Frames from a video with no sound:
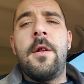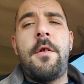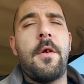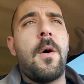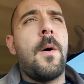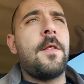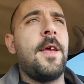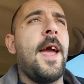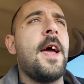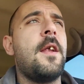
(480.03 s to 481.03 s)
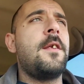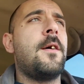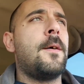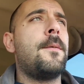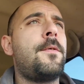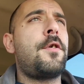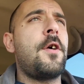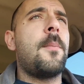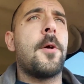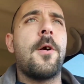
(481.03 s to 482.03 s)
So at the end of
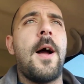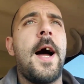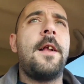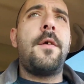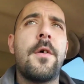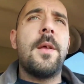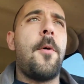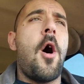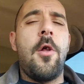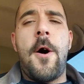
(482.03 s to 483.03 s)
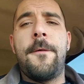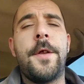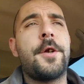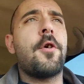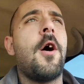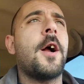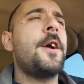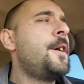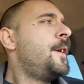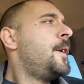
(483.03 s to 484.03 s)
summer, I took them all off the truck
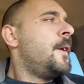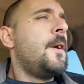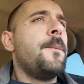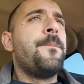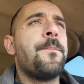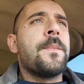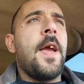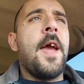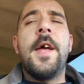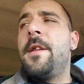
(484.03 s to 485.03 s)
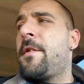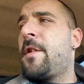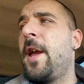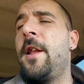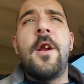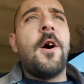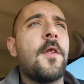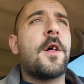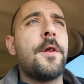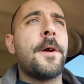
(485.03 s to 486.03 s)
and sanded all
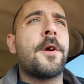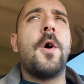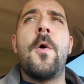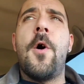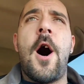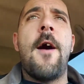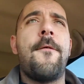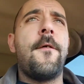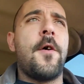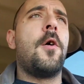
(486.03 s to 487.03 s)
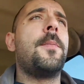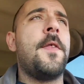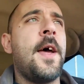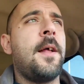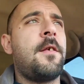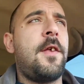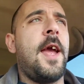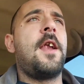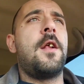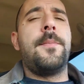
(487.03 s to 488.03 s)
the clear coat off of them, and then
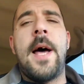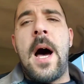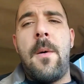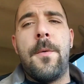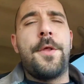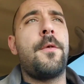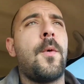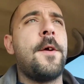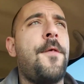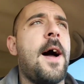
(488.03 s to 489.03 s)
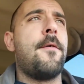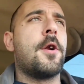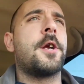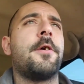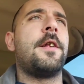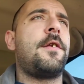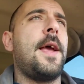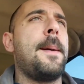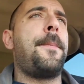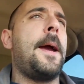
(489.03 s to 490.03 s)
sanded them down with 2500 grit
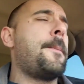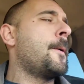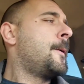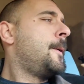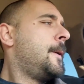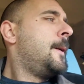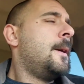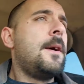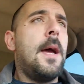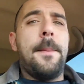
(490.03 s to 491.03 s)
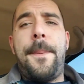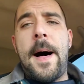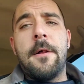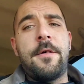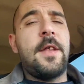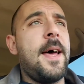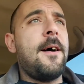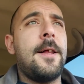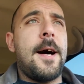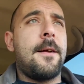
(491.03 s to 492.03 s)
sandpaper and polished the
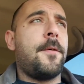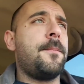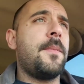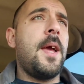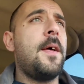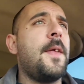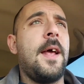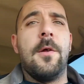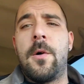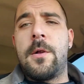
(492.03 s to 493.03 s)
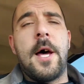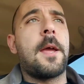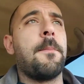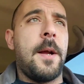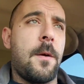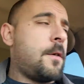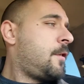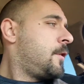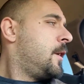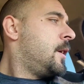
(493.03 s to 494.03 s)
hell out of them, and they look like mirrors.